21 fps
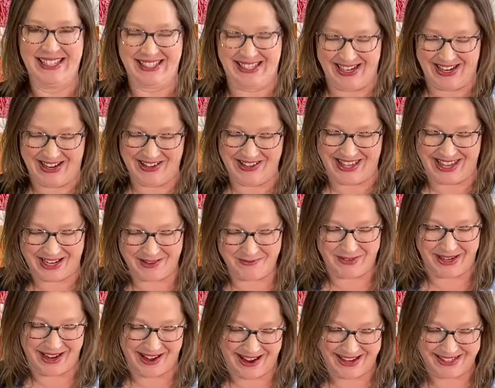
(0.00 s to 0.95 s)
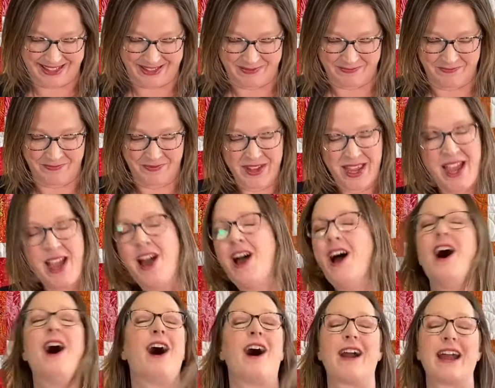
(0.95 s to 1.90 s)
So that'll be awesome.
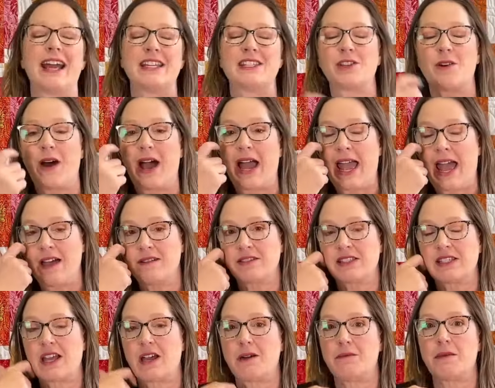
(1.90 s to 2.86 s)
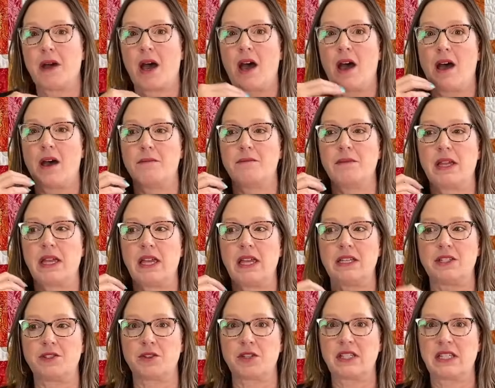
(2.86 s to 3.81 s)
All right, so I have some um,
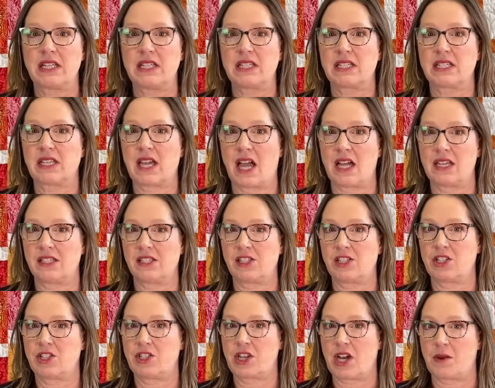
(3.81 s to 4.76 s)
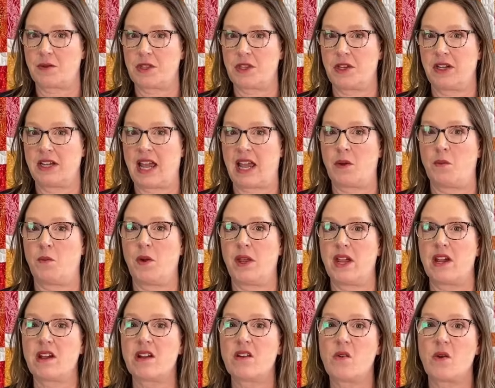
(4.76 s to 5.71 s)
interesting designs to share with you today.
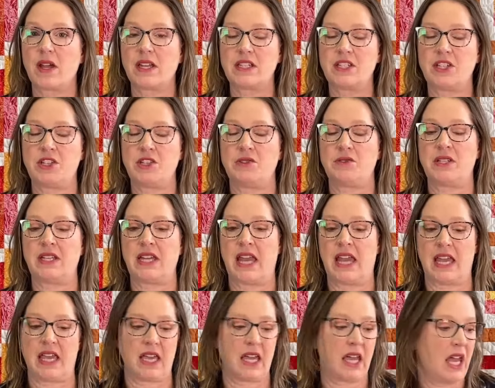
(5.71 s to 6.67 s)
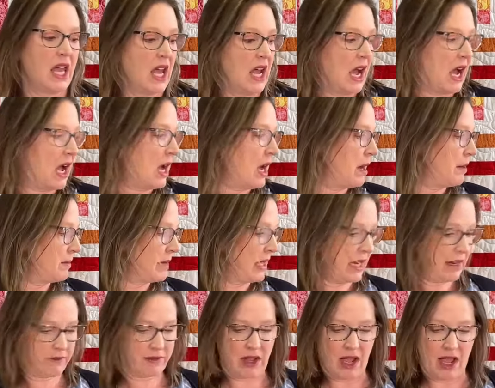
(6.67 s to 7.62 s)
We are going to take, um,
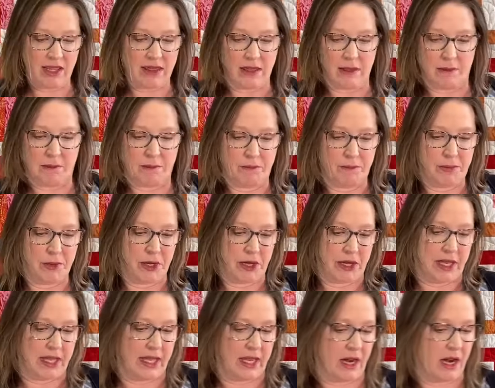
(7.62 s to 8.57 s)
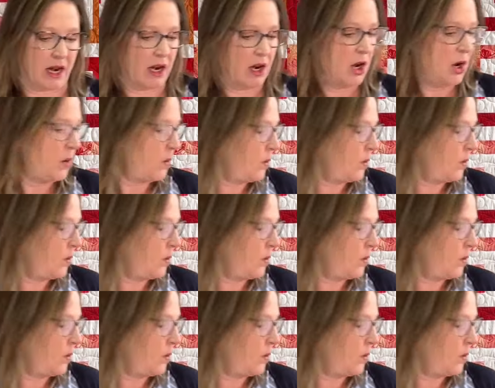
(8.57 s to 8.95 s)
and I've got the book here.